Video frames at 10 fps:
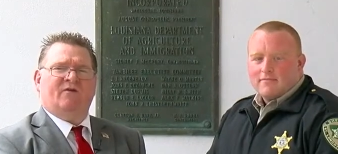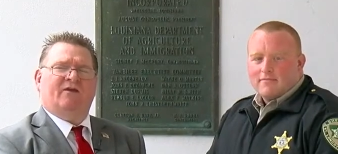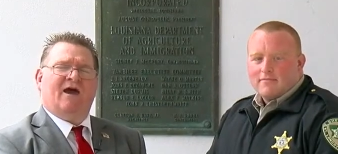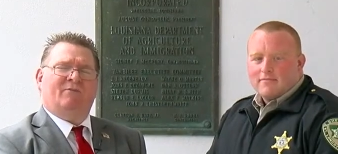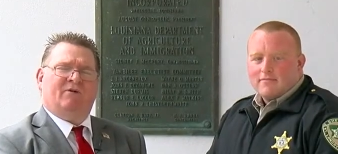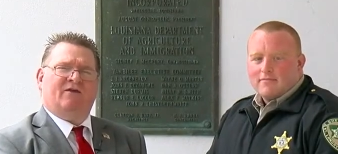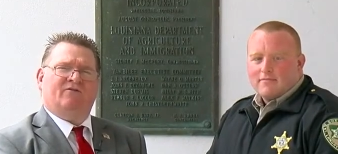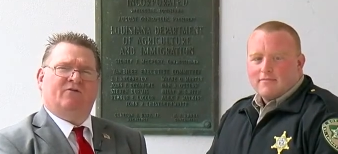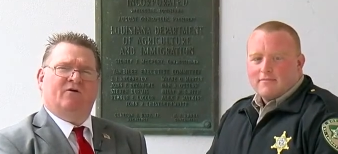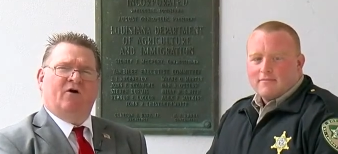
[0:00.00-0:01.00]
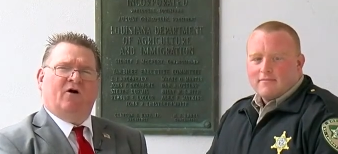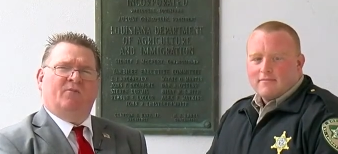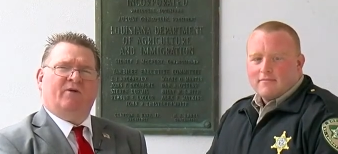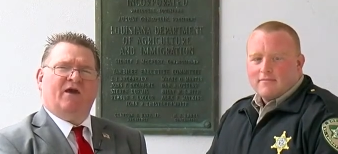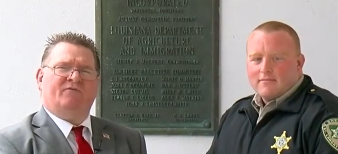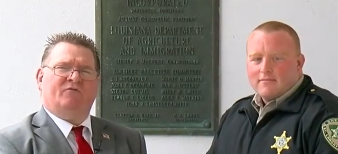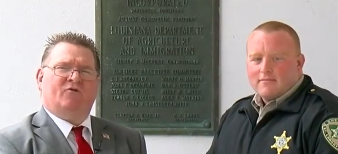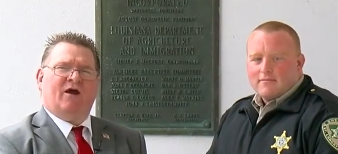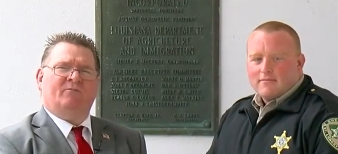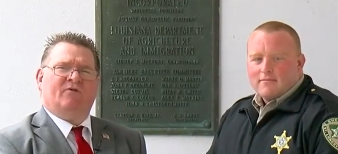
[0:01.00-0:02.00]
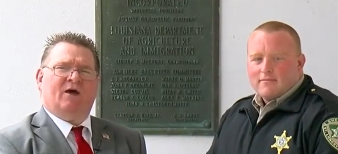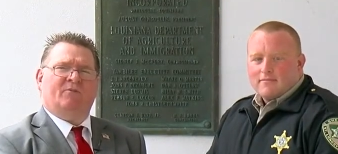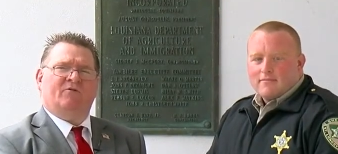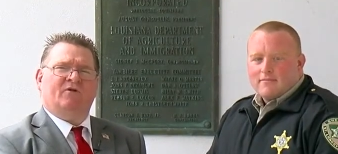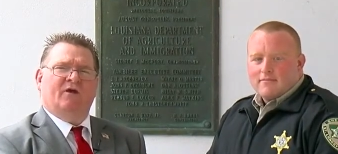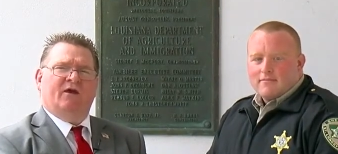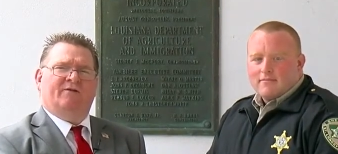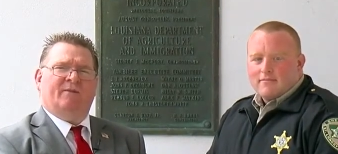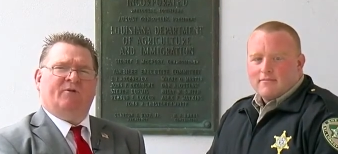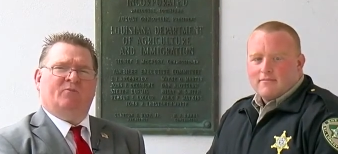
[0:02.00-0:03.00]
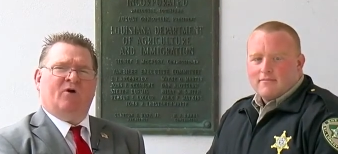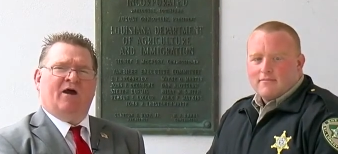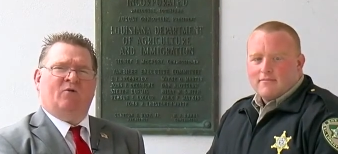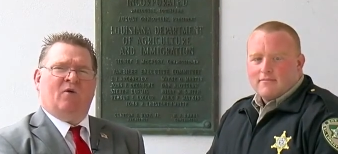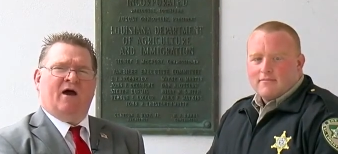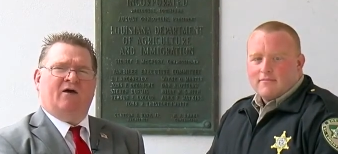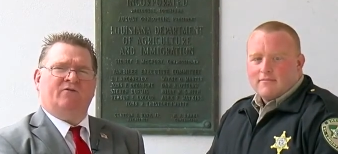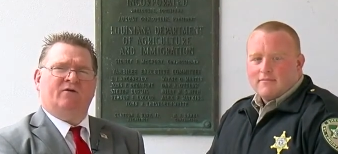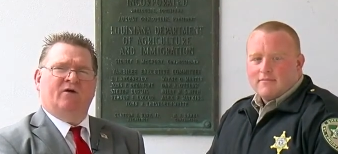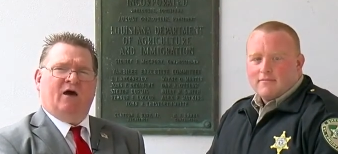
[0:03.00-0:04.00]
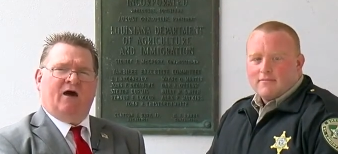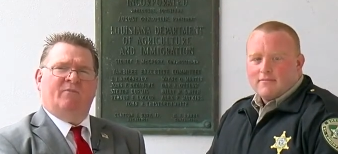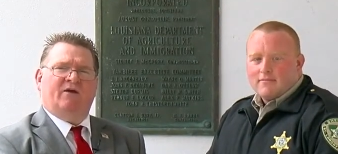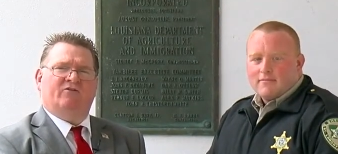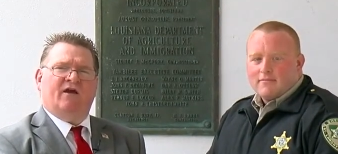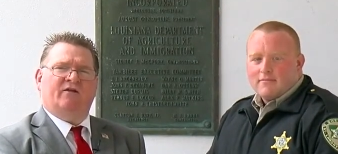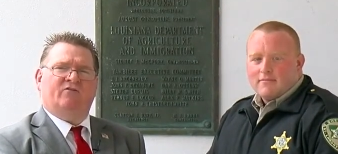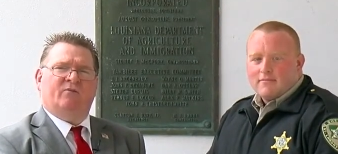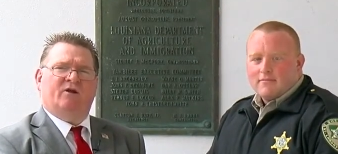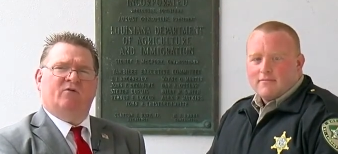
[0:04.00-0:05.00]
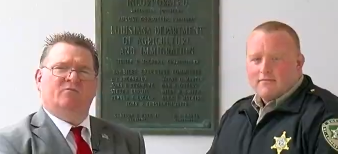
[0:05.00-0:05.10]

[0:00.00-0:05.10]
Speaker 1: and God bless you. On behalf of Crime Stoppers and Deputy Brian Wiles, I'm Major Eddie Thibodeau.